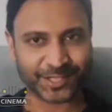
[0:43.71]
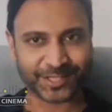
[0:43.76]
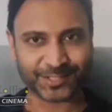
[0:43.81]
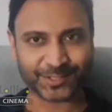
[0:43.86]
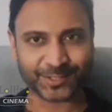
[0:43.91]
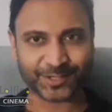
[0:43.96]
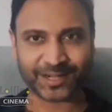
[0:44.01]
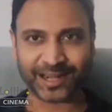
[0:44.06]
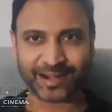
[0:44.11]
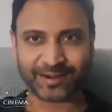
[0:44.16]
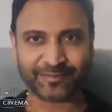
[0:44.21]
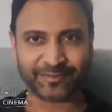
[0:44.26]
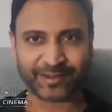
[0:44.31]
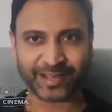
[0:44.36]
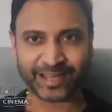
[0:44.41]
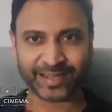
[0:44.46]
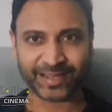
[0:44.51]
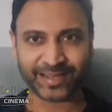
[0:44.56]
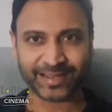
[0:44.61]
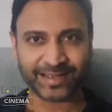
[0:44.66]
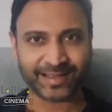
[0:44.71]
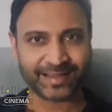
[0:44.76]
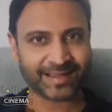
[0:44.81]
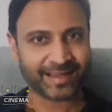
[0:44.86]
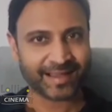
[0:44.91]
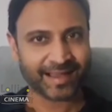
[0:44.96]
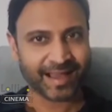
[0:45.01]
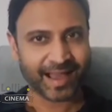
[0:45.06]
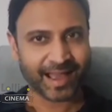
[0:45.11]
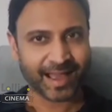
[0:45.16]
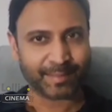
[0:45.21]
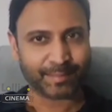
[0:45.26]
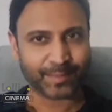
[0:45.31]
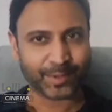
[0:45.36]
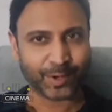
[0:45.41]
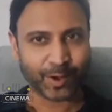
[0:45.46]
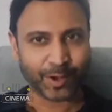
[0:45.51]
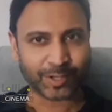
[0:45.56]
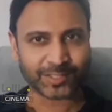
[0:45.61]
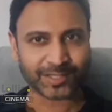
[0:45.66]
Just to clarify, I
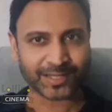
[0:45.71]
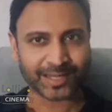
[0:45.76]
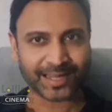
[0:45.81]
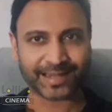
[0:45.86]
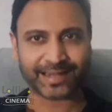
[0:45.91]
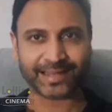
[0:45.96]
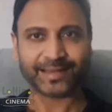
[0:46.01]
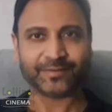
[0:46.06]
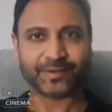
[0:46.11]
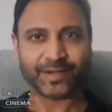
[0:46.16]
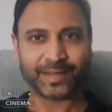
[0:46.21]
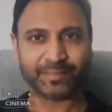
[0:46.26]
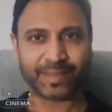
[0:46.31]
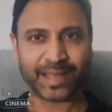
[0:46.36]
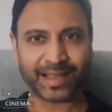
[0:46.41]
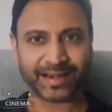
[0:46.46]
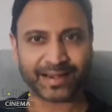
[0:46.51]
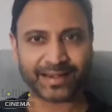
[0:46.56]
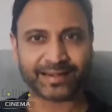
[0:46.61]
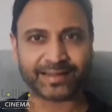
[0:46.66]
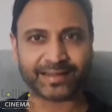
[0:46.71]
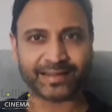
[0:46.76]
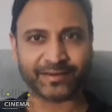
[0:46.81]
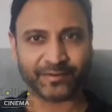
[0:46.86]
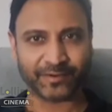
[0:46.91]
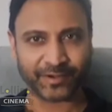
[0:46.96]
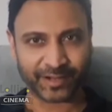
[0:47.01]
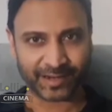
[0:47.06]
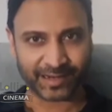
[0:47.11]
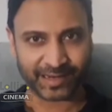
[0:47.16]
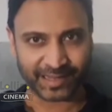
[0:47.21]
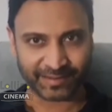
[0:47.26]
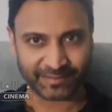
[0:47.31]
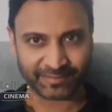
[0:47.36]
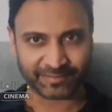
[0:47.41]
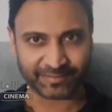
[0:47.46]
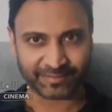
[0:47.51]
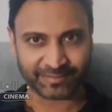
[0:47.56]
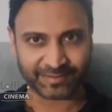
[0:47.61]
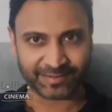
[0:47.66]
am not getting remarried in real
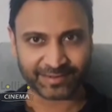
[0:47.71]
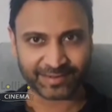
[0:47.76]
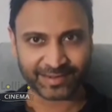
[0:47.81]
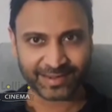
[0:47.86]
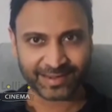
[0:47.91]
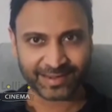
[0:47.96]
life.